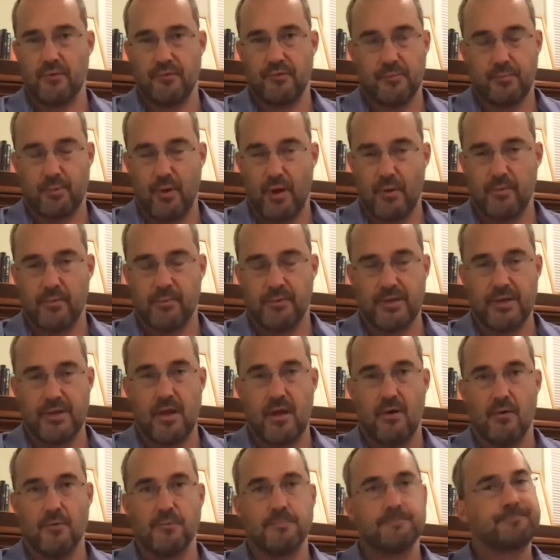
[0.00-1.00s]
As you probably
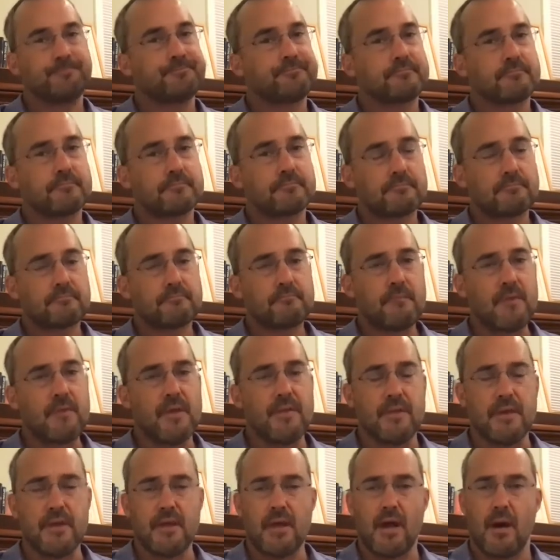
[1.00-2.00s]
know,
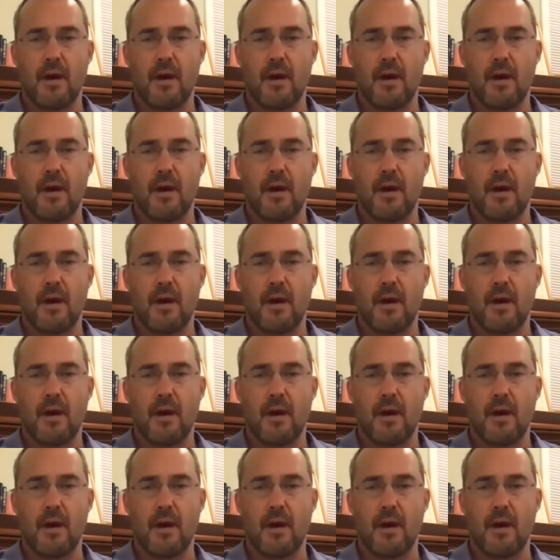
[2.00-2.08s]
the